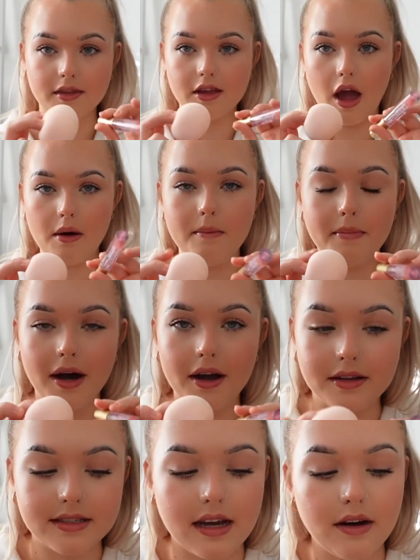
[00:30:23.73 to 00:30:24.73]
go and buy
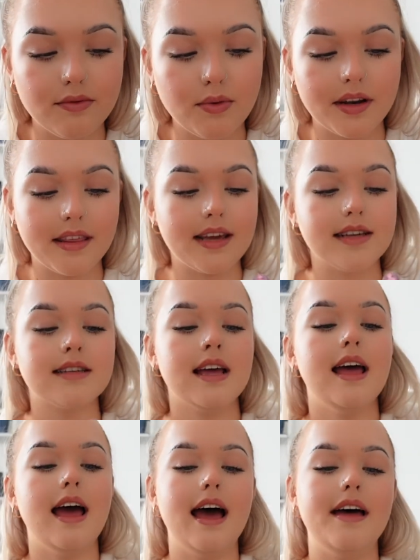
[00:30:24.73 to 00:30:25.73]
yourself one of these
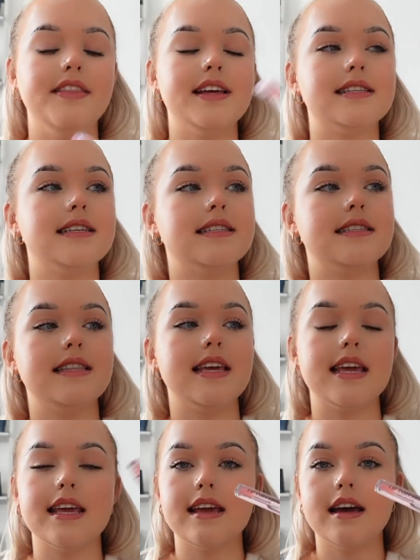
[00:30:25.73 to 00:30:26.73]
and this is
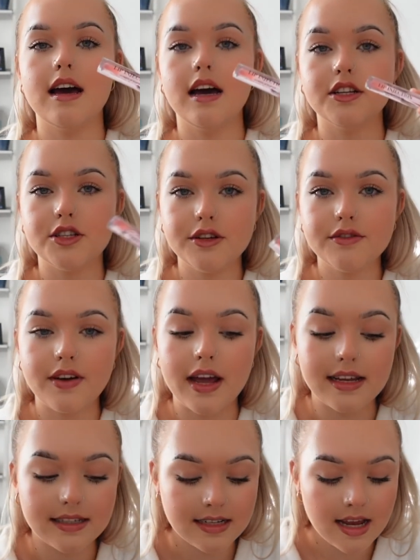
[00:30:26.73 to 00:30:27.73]
the uh, Too
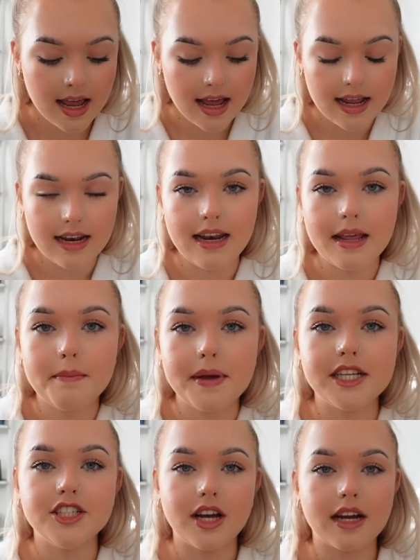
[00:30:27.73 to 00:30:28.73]
Faced lip
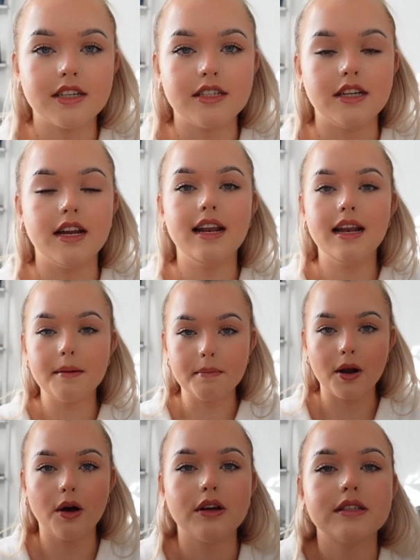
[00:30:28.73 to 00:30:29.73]
injection lip
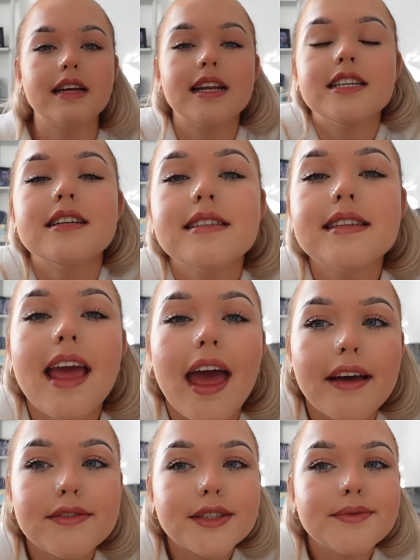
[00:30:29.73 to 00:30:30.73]
gloss and it just
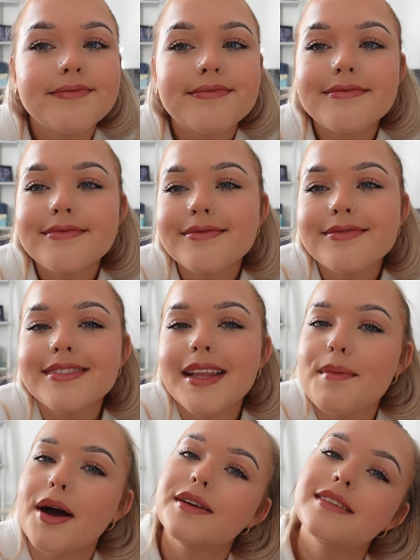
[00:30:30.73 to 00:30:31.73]
gives the
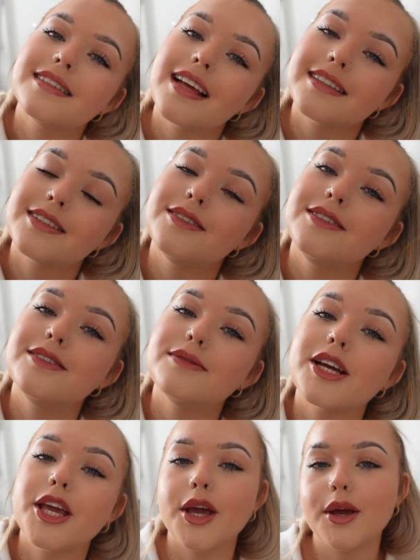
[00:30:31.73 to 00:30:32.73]
most subtle
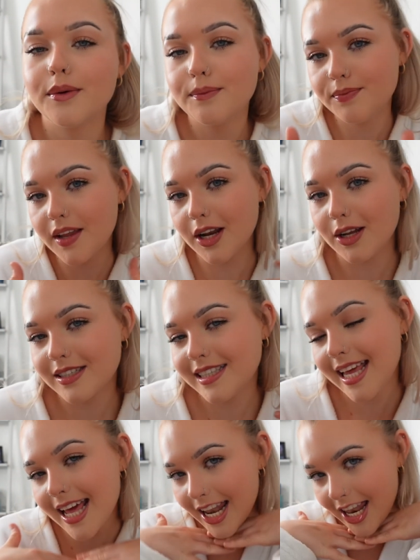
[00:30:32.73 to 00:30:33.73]
cute
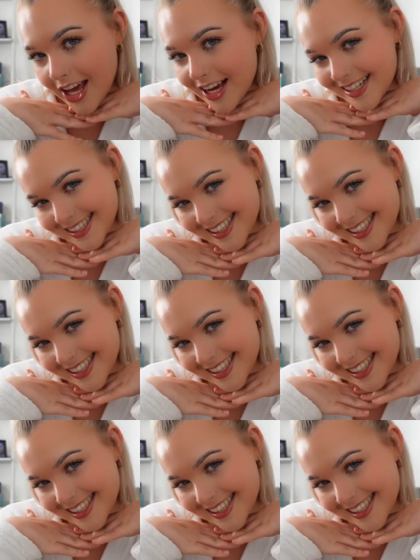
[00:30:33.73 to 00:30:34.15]
glossy look.